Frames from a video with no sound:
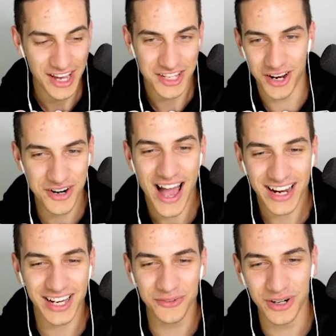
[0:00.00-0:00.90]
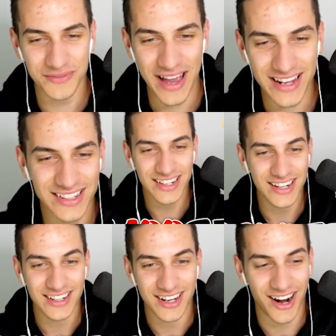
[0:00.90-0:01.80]
Yo, knock on wood, man.
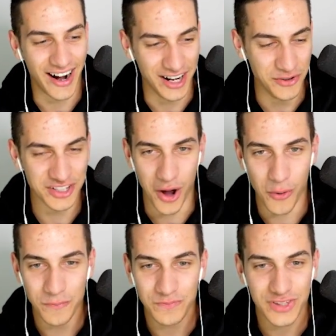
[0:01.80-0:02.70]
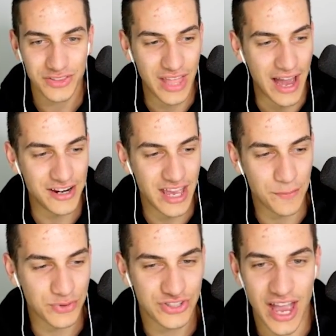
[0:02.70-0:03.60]
All right, here we go.
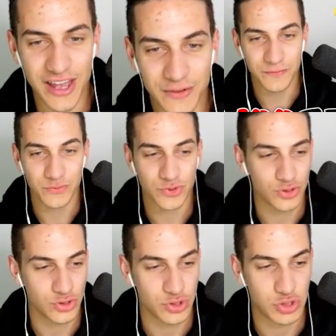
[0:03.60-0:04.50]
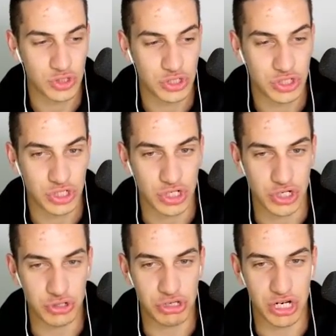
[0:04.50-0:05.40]
98%. Are
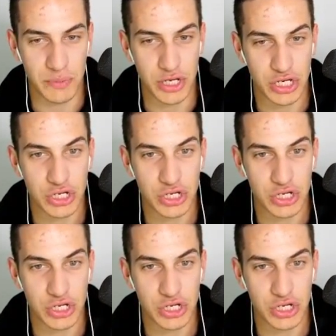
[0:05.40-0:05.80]
you kidding me?